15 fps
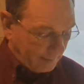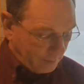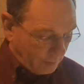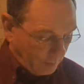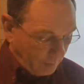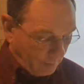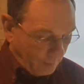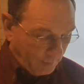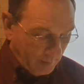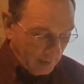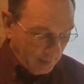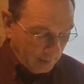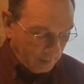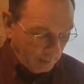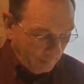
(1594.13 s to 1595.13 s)
to
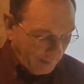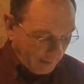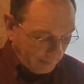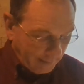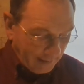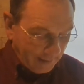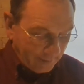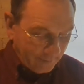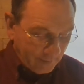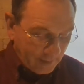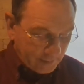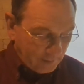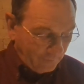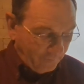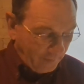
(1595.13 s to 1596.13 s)
mitigate
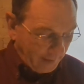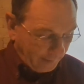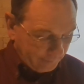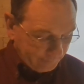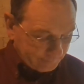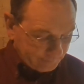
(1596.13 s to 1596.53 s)
this effect.